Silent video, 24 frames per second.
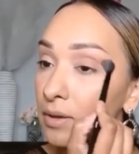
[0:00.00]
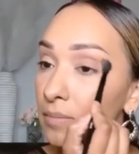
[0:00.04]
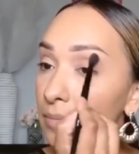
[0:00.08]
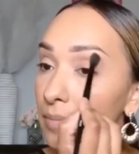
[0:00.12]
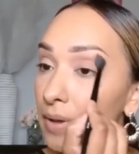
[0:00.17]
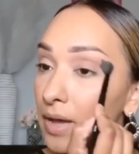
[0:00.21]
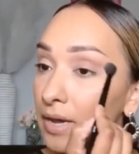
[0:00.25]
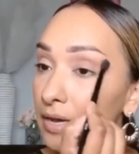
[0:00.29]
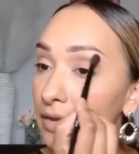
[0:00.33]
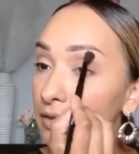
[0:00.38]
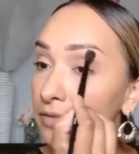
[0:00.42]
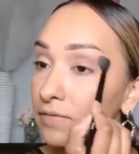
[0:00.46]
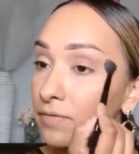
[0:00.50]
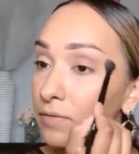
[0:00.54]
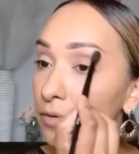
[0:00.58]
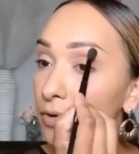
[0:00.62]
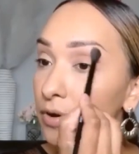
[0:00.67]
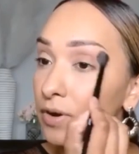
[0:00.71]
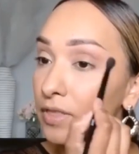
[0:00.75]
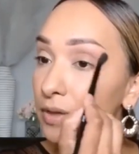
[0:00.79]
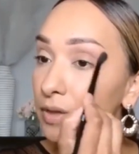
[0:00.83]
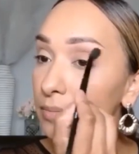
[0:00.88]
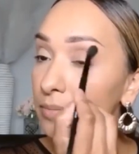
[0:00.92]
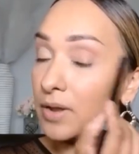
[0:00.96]
back and
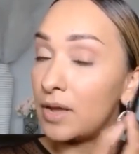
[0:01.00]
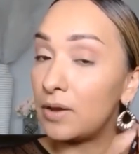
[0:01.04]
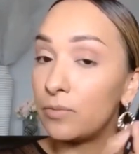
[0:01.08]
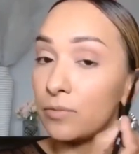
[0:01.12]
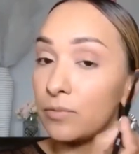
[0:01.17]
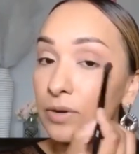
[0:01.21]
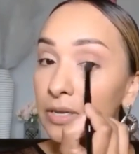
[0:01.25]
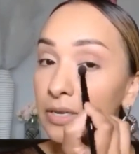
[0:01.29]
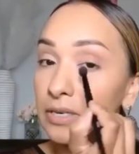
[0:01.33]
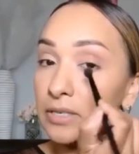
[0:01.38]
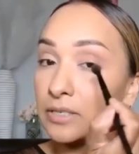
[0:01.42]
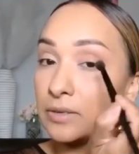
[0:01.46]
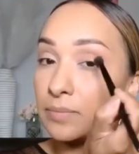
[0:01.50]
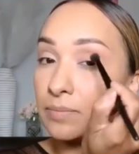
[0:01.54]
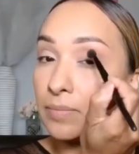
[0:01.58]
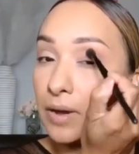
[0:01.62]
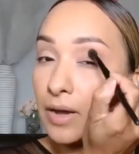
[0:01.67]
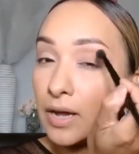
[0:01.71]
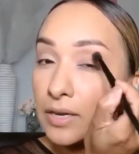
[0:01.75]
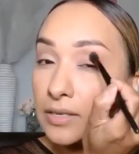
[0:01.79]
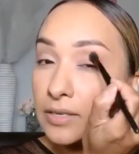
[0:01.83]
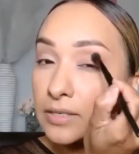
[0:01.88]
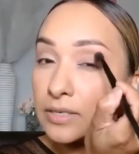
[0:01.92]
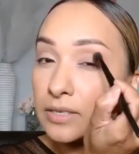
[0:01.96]
forth. I'm not really
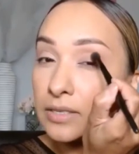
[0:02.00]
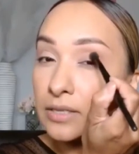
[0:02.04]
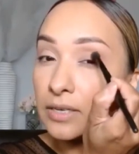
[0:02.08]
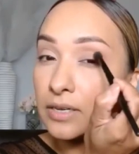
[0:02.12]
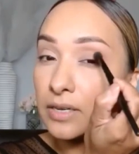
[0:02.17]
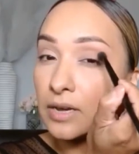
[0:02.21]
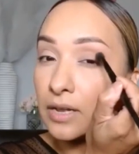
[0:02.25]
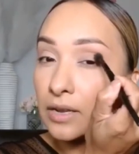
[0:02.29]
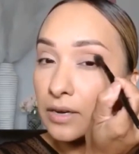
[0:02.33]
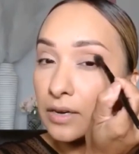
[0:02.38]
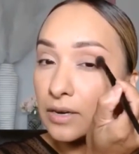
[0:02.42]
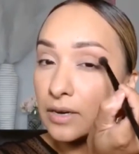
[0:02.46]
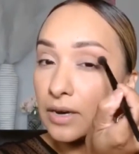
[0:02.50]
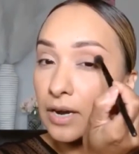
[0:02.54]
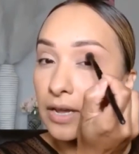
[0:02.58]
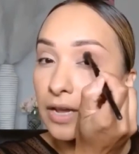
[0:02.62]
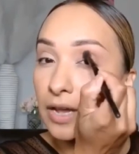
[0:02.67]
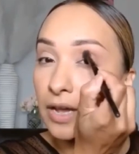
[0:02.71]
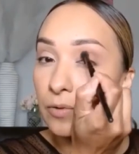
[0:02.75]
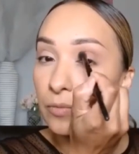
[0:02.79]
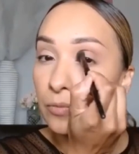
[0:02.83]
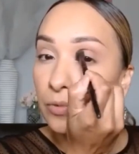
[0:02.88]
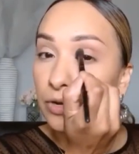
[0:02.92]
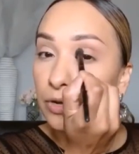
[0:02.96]
depositing the color like
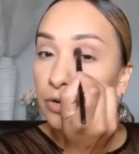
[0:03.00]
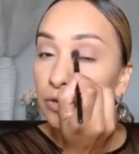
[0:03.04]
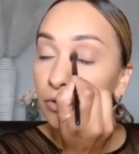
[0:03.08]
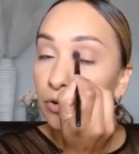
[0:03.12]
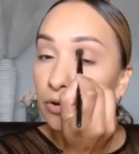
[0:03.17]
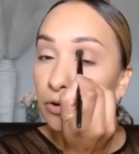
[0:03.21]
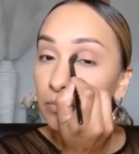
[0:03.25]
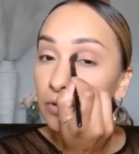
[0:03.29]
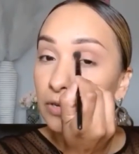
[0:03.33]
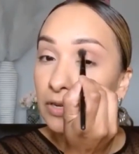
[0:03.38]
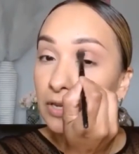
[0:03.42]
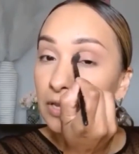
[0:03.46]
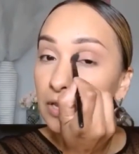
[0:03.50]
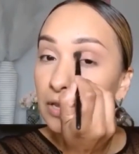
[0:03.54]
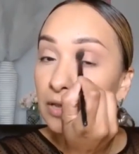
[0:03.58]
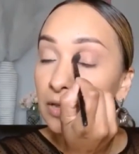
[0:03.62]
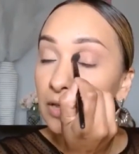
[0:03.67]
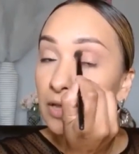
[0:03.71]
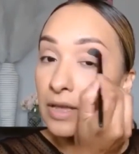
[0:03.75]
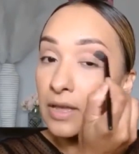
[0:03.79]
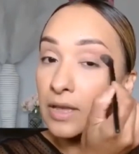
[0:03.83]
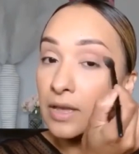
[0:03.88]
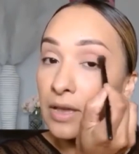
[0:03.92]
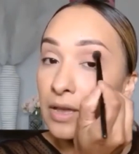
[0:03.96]
I would normally.
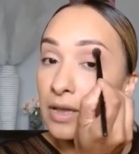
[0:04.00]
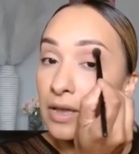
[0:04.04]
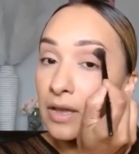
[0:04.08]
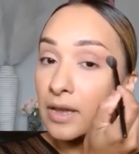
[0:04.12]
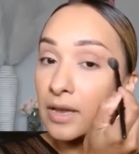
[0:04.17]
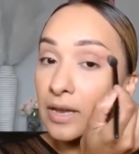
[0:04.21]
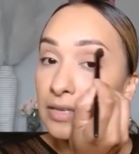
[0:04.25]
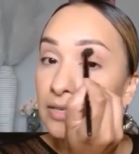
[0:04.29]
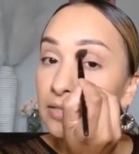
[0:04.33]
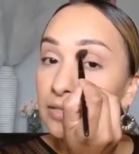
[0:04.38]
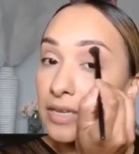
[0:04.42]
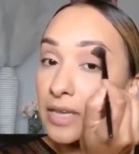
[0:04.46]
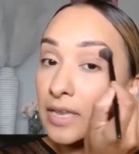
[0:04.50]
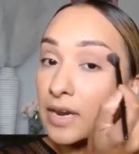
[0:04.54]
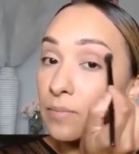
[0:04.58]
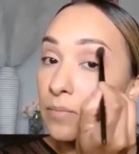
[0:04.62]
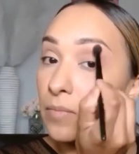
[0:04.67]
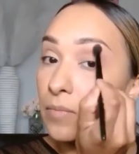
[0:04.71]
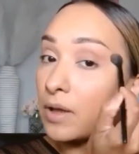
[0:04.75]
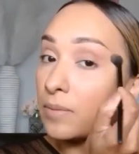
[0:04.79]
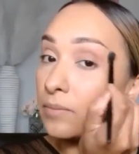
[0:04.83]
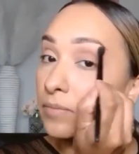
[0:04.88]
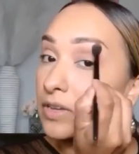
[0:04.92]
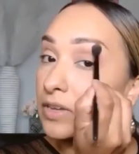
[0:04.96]

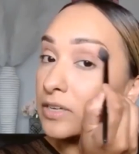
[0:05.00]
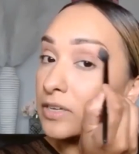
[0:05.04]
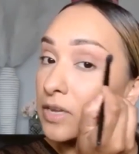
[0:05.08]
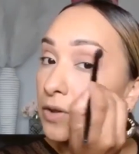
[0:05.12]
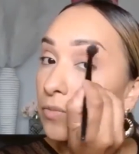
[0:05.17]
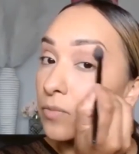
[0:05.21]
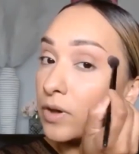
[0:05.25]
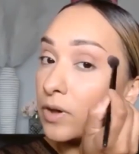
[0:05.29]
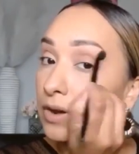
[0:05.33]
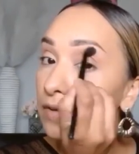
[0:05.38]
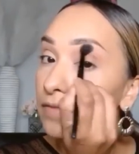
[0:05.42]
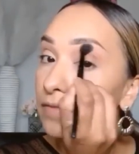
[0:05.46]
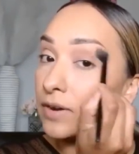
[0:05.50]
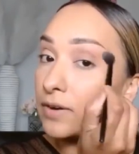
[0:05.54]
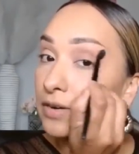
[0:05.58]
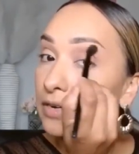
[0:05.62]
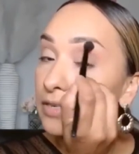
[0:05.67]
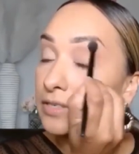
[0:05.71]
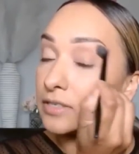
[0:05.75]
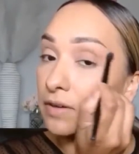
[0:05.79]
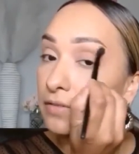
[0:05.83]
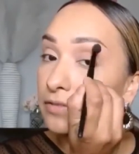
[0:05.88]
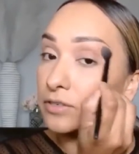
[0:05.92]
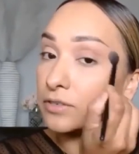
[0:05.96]
Instead, because I want
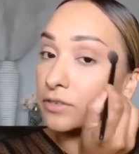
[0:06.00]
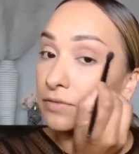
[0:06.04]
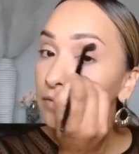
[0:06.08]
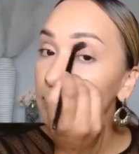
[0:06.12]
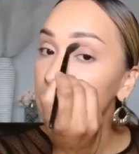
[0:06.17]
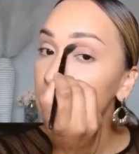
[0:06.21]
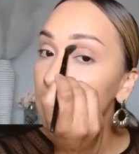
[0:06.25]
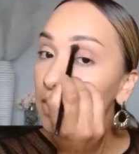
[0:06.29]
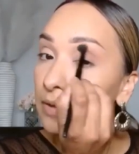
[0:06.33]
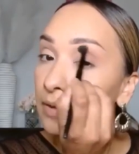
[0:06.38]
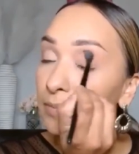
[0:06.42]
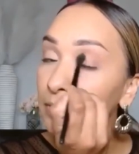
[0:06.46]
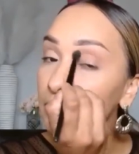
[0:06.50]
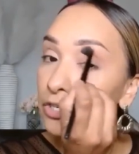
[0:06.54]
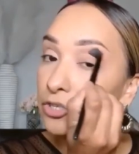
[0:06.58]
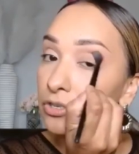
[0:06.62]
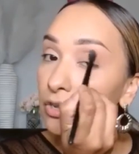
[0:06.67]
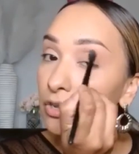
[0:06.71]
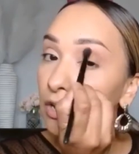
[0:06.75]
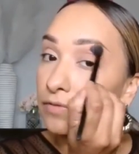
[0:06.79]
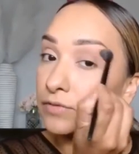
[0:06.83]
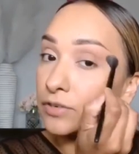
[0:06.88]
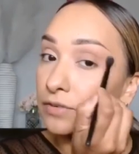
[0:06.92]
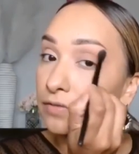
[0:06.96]
a much
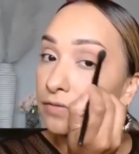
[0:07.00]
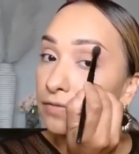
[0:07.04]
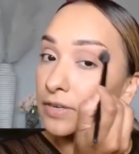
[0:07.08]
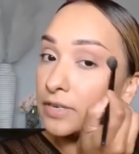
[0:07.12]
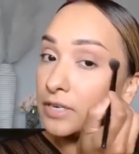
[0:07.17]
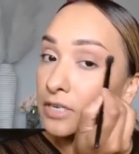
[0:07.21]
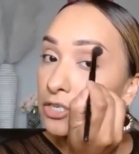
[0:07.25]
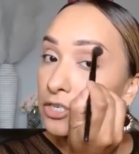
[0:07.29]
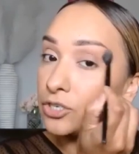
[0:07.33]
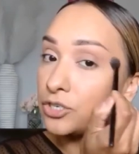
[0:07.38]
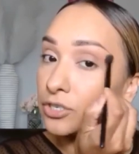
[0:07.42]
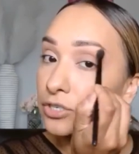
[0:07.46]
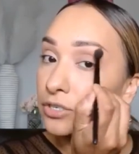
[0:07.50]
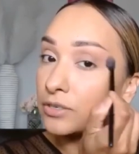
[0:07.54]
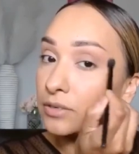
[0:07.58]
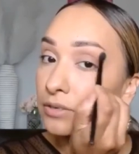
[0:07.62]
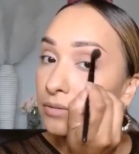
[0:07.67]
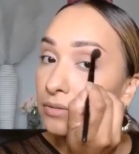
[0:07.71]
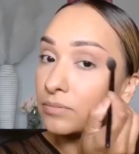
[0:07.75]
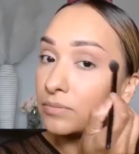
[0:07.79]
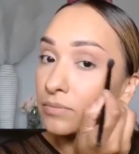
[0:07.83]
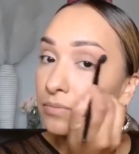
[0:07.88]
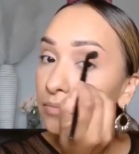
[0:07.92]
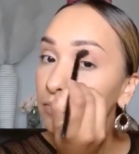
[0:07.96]
softer finish,
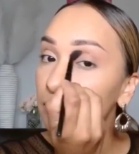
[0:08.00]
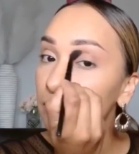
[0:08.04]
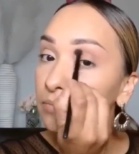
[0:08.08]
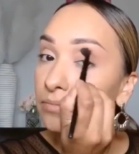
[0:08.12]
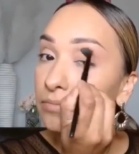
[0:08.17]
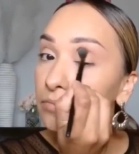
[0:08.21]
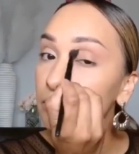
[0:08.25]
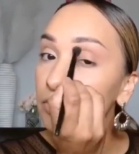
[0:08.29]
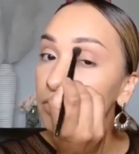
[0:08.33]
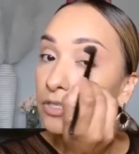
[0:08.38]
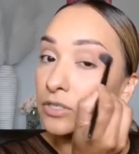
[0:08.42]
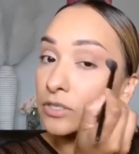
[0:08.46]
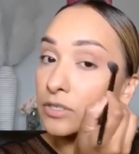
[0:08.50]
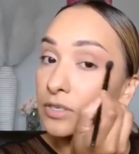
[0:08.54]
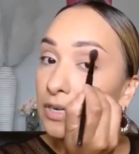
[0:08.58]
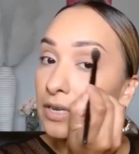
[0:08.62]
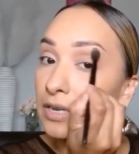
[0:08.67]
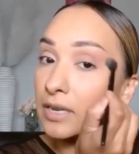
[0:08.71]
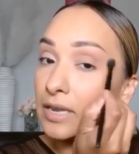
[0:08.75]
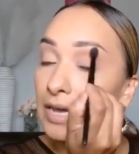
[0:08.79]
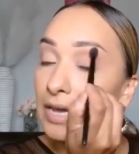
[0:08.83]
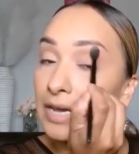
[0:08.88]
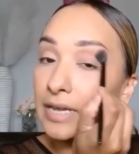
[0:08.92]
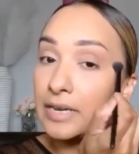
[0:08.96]
just
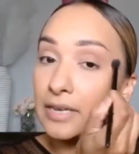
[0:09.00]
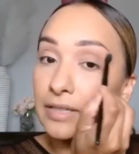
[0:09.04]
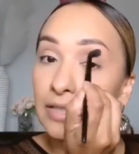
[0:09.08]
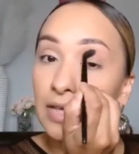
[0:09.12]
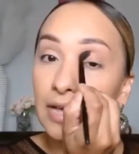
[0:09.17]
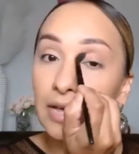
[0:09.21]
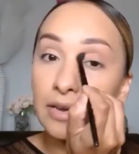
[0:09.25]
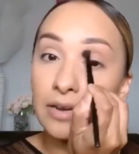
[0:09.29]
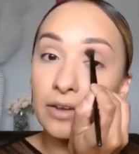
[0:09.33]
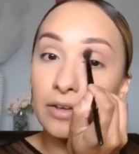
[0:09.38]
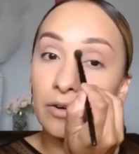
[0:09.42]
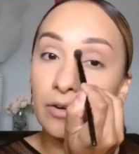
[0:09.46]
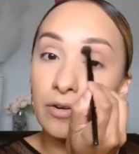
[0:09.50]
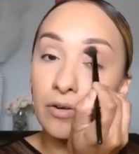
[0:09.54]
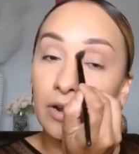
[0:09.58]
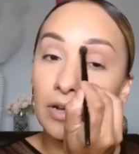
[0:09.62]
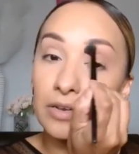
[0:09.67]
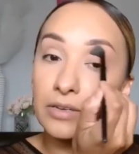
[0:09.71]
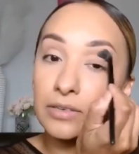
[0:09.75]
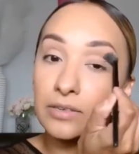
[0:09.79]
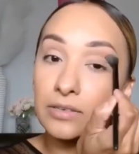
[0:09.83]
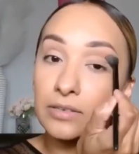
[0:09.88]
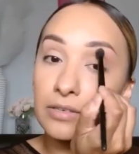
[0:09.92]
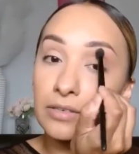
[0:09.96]
gliding that
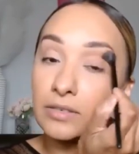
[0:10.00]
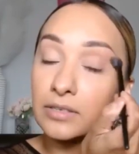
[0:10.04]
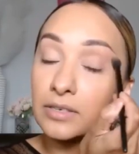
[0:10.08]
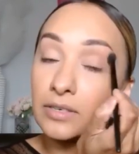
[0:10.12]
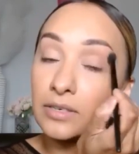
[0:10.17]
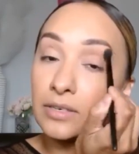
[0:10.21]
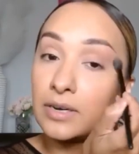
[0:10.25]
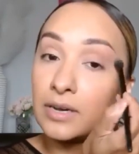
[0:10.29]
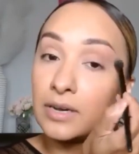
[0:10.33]
across.